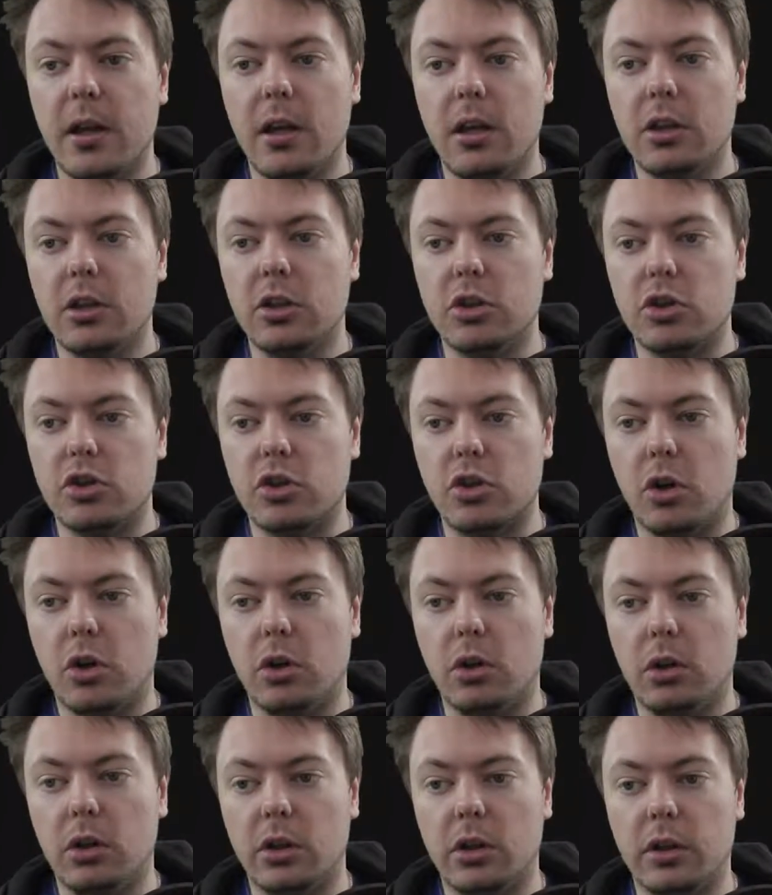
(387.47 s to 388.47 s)

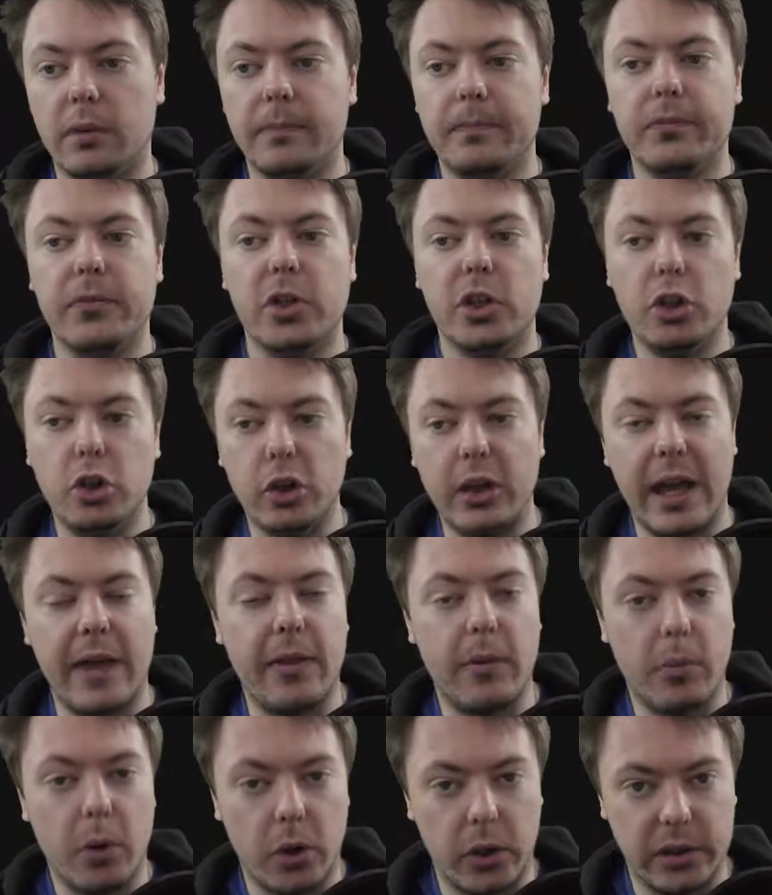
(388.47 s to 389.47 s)
controller, you get the
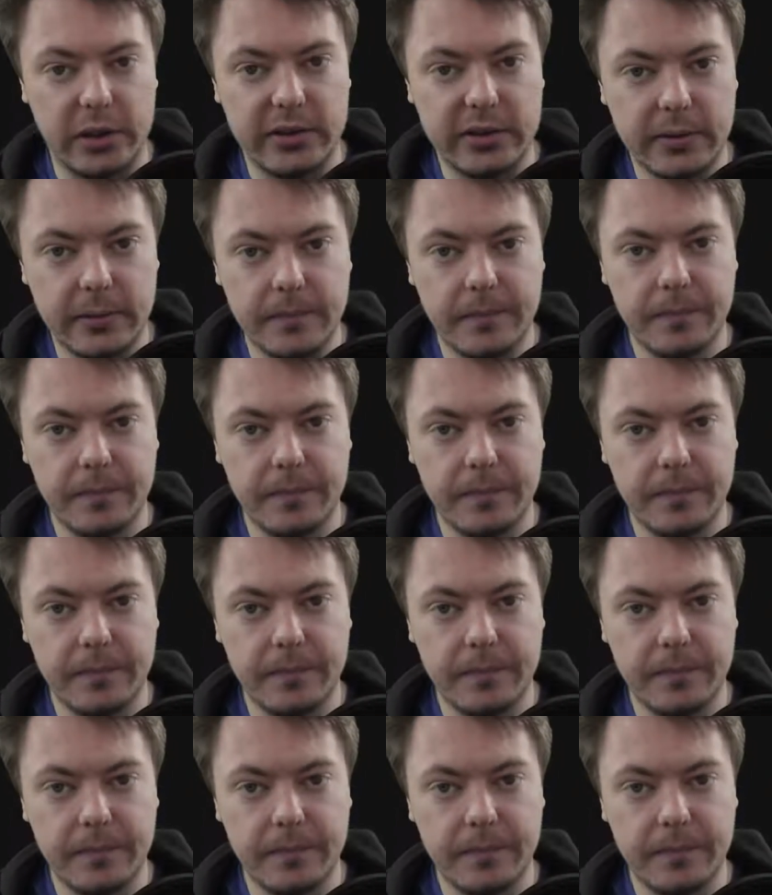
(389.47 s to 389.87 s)
point.